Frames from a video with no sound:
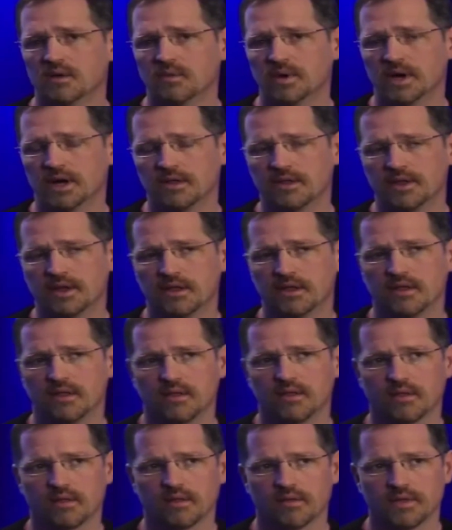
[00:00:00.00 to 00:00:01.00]
Well, the
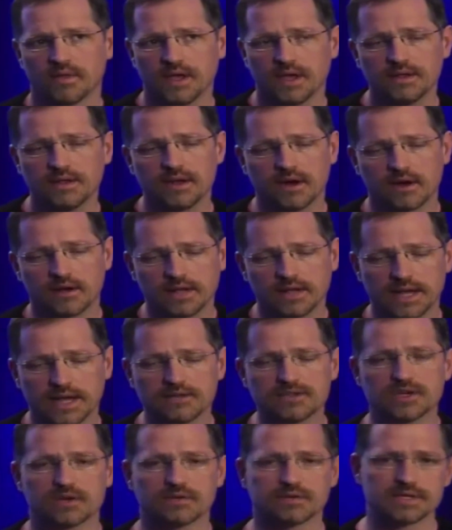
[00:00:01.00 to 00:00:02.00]
Intel
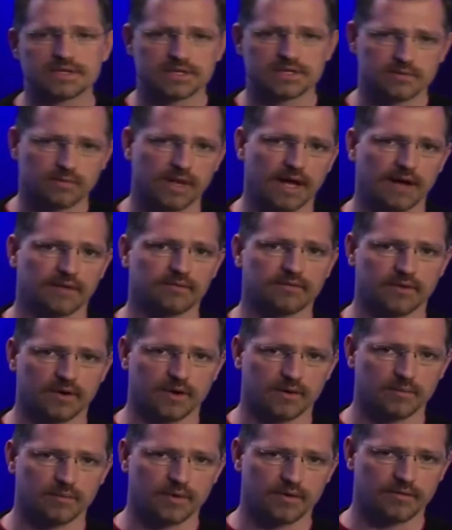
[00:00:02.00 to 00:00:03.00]
Cloud Services
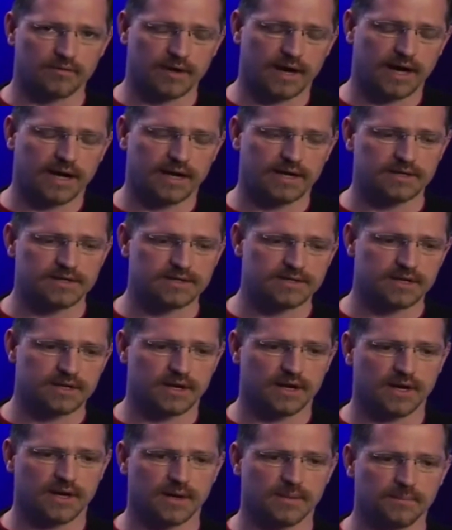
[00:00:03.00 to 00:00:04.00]
platform provides
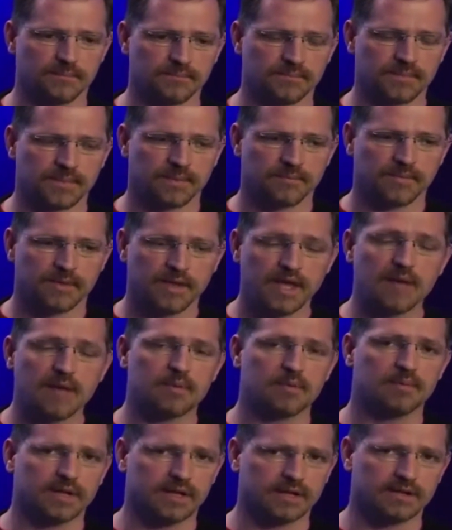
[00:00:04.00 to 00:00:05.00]

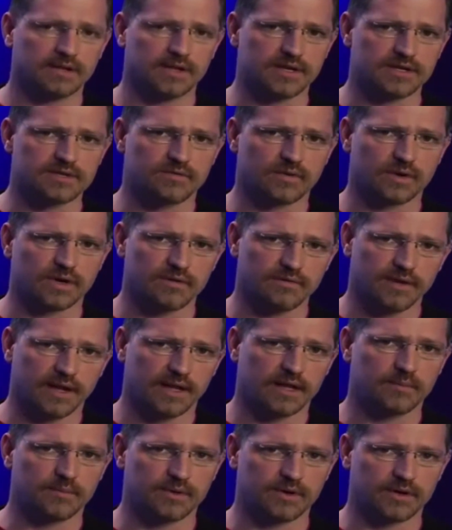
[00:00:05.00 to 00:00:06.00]
capabilities for
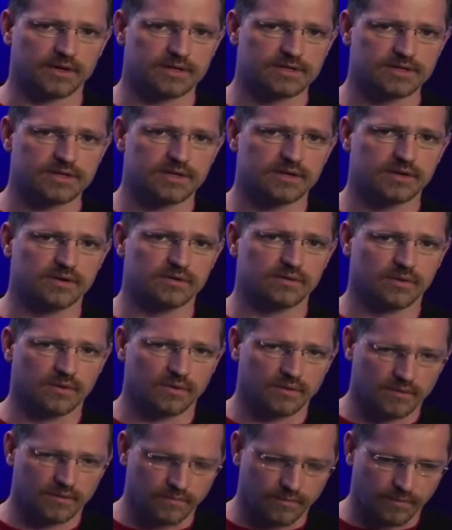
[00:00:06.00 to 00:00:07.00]
developers to
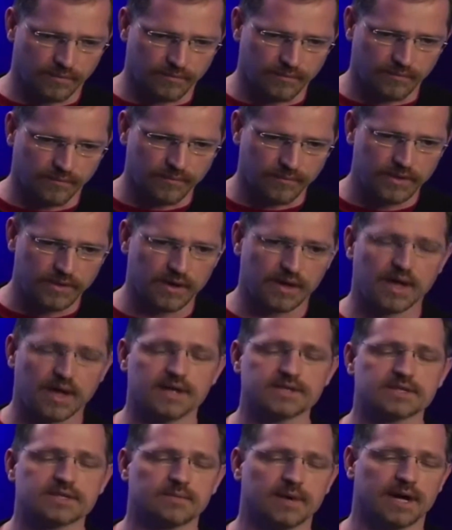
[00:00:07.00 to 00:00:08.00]

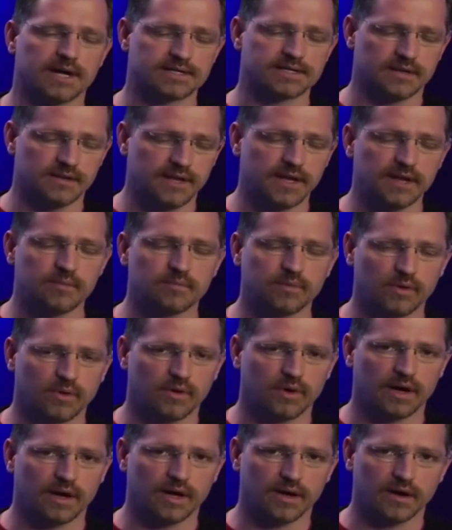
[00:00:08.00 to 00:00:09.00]
customize and
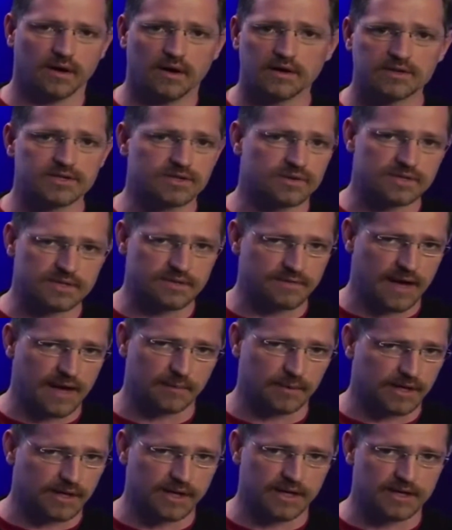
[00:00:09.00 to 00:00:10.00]
deploy all sorts of
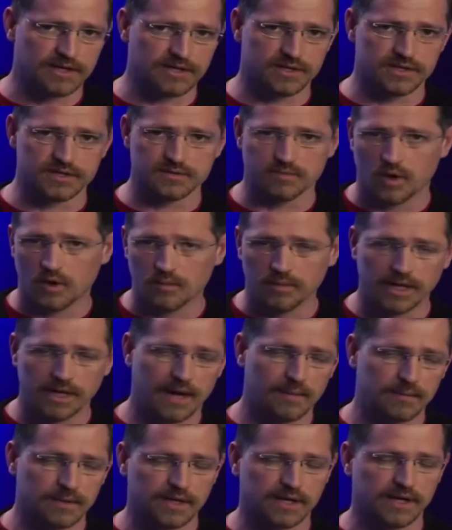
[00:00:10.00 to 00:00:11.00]
applications, mobile
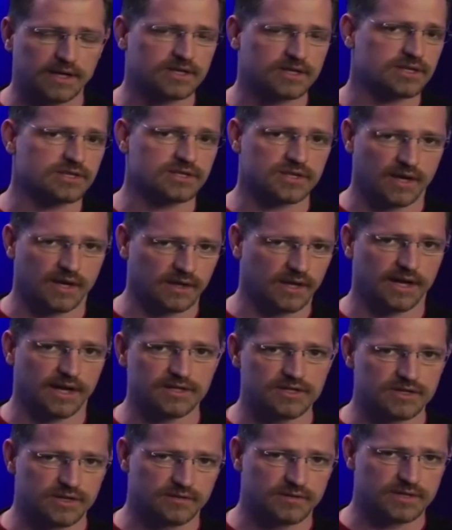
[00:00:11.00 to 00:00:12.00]
applications,
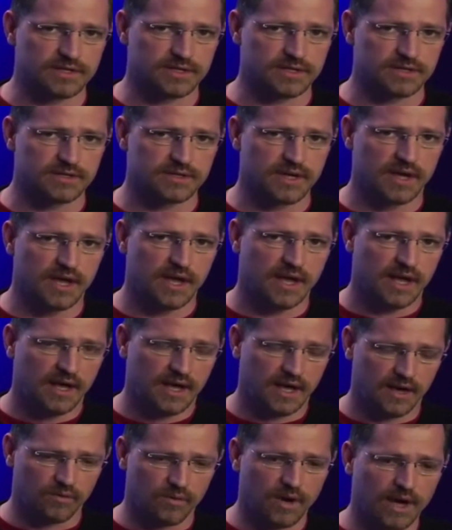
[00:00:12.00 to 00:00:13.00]
online services,
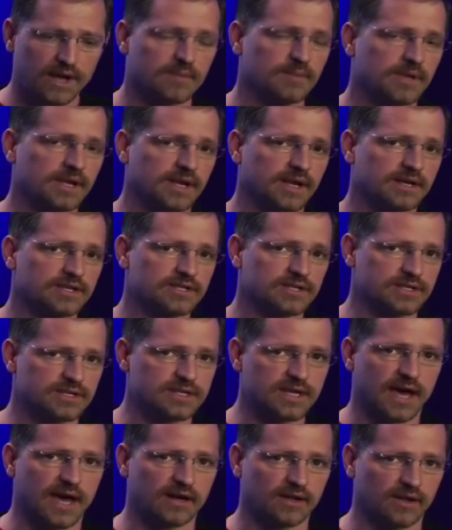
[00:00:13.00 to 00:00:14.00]
and
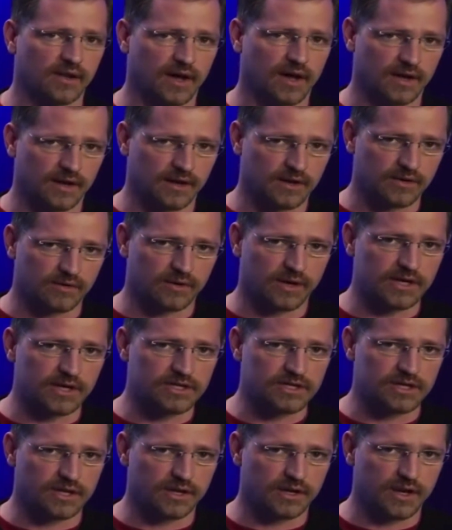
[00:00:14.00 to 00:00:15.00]
recommendations, catalog, and
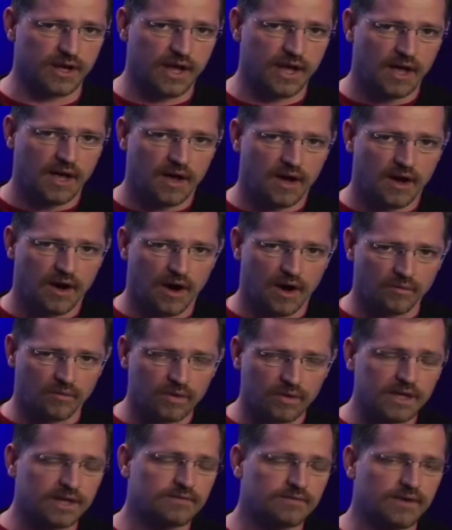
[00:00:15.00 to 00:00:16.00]
curation are
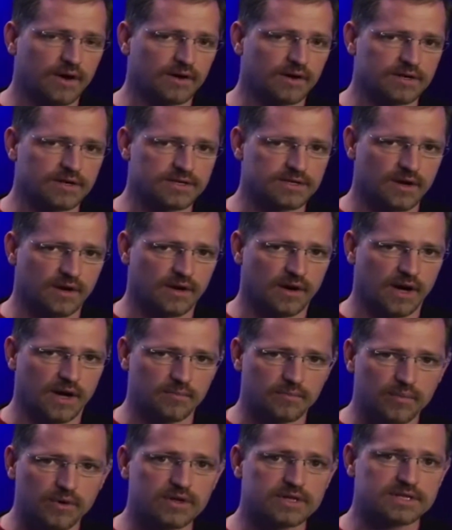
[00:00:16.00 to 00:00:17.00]
really focused
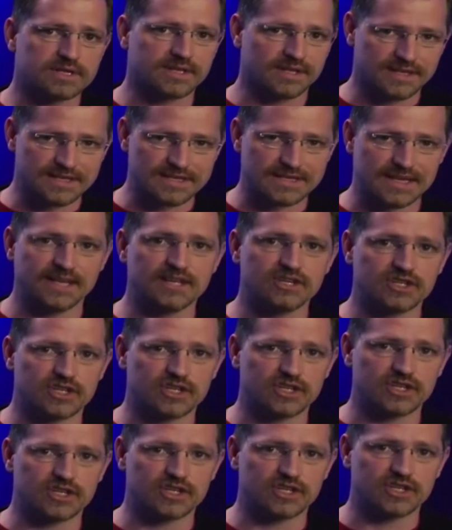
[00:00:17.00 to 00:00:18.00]
on
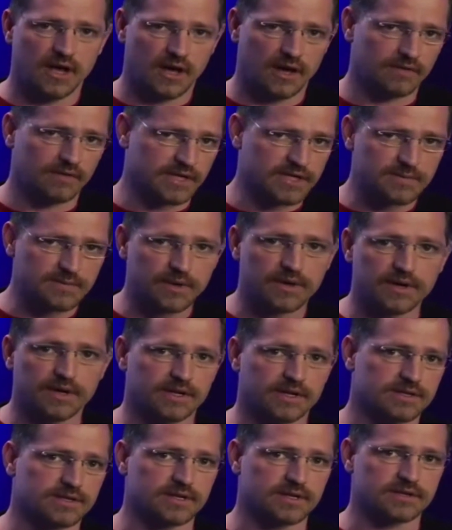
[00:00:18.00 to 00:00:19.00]
personalization of
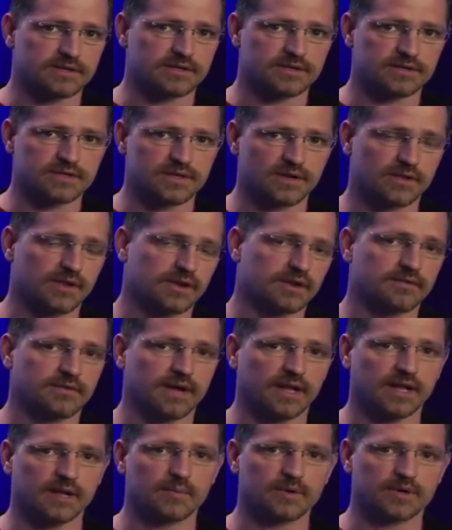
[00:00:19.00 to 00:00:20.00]
experiences so that
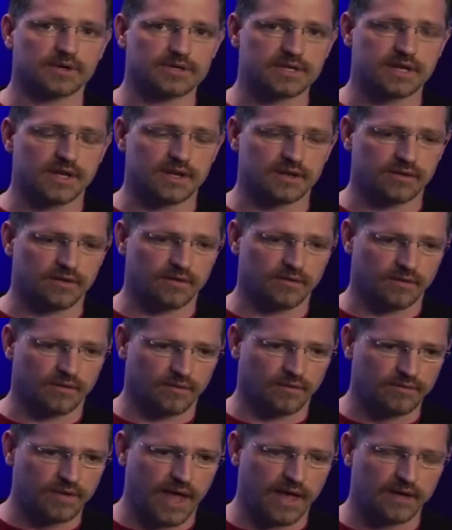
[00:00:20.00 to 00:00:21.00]
developers
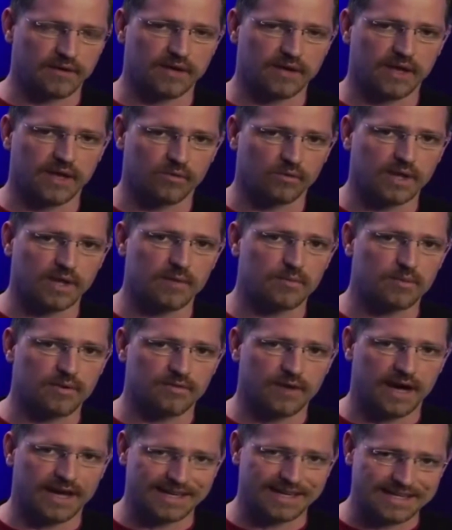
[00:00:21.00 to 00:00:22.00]
can really
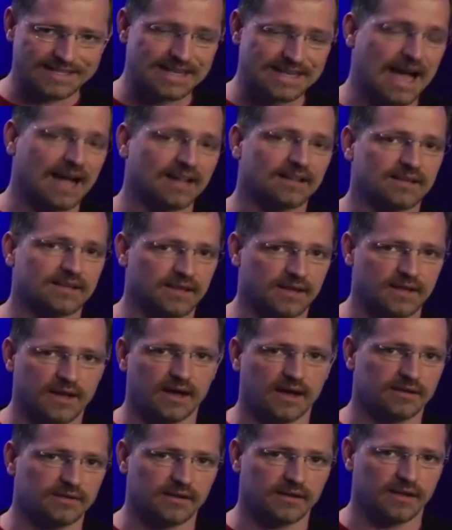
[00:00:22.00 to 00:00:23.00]
provide exactly the
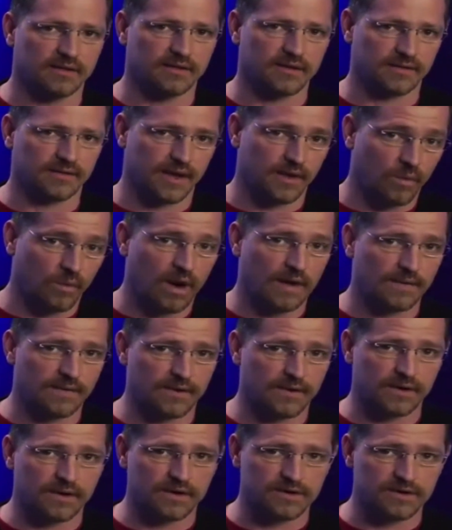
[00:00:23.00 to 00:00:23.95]
content that they want their